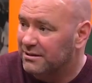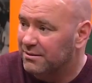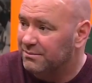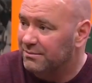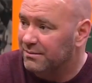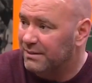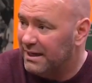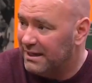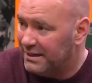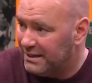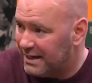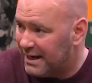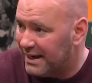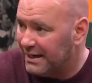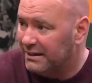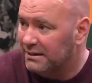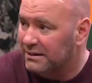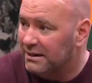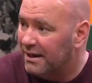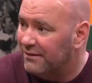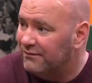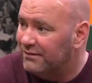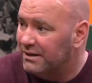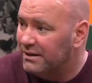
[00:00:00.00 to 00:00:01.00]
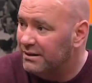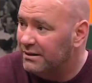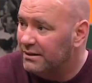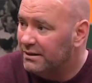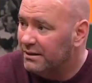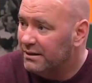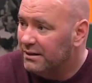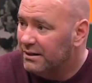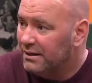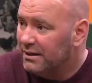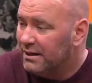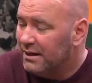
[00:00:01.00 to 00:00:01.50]
anthem at 9/11,
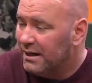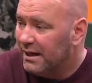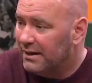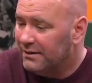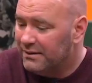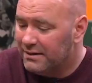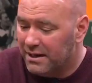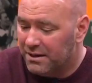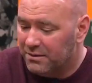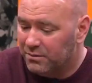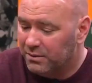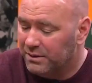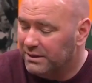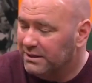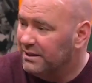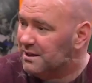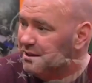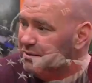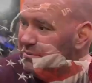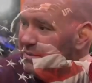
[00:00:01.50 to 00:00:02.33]
and then we